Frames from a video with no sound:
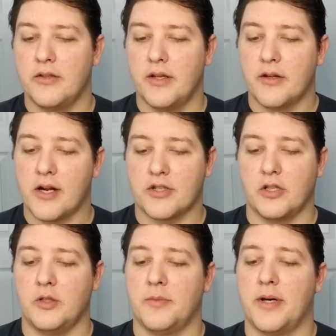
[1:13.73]
And they're actually a
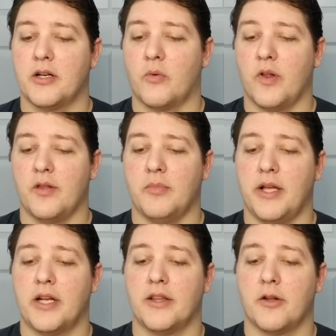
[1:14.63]
little better with a
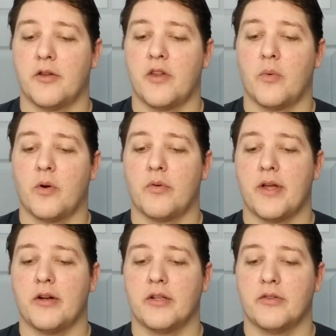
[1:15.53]
blade in there than they were
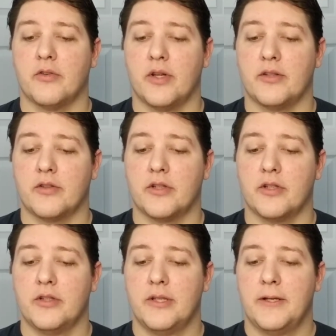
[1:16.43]
without it, so that's good.
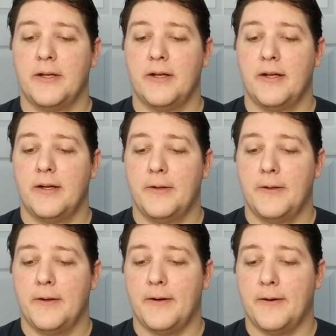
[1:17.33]

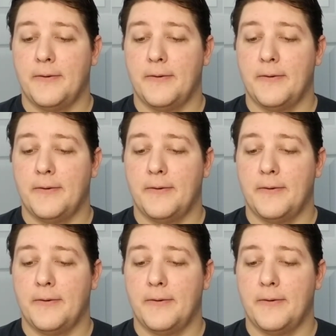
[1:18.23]
But